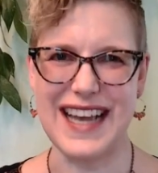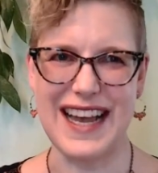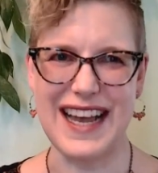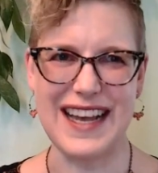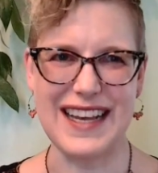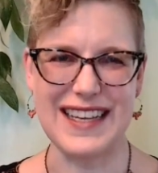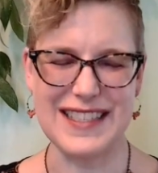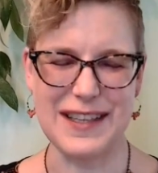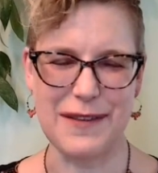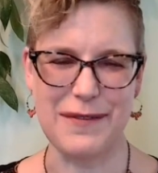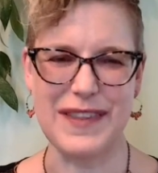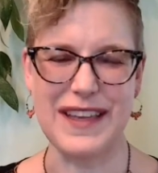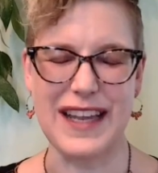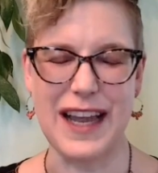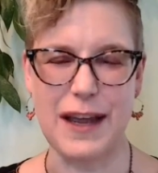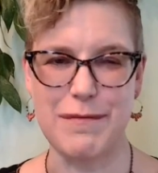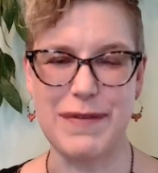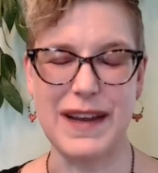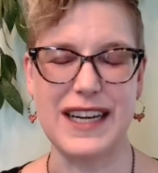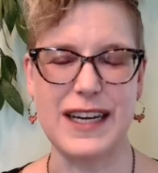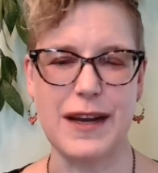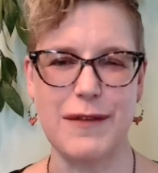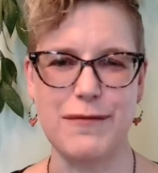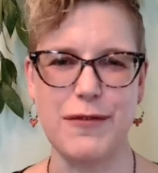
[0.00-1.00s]
something I
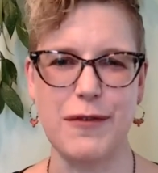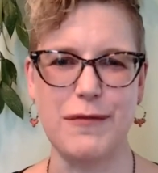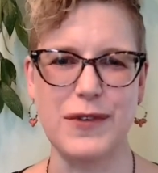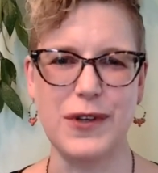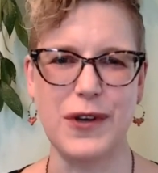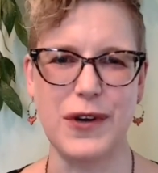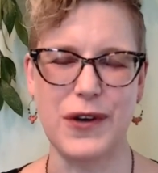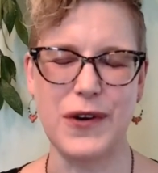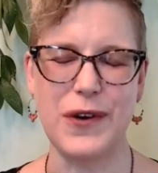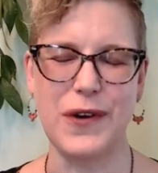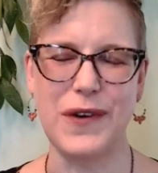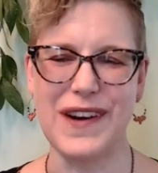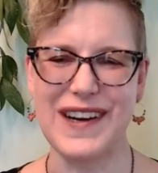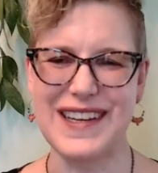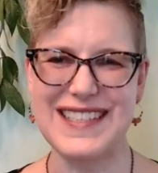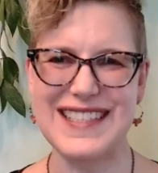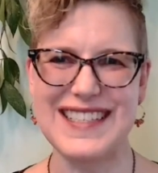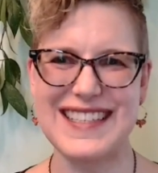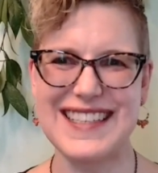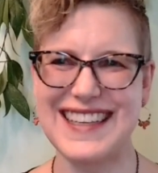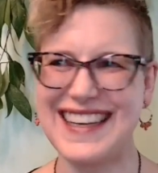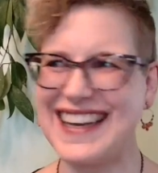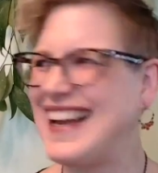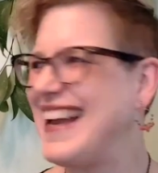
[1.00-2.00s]
picked up from your course
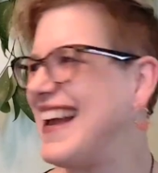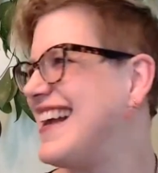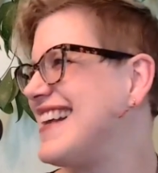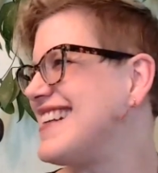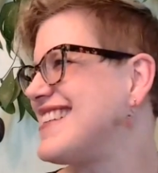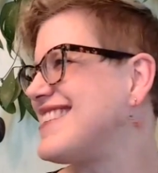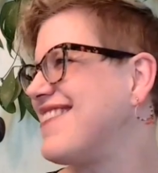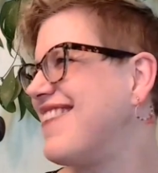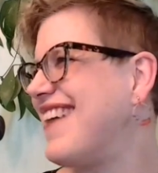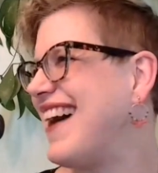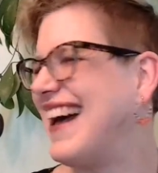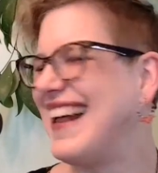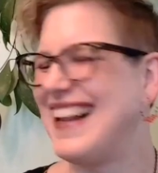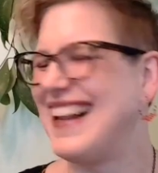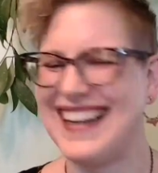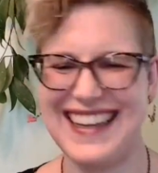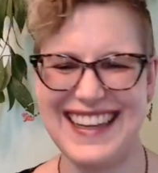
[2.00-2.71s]
as well.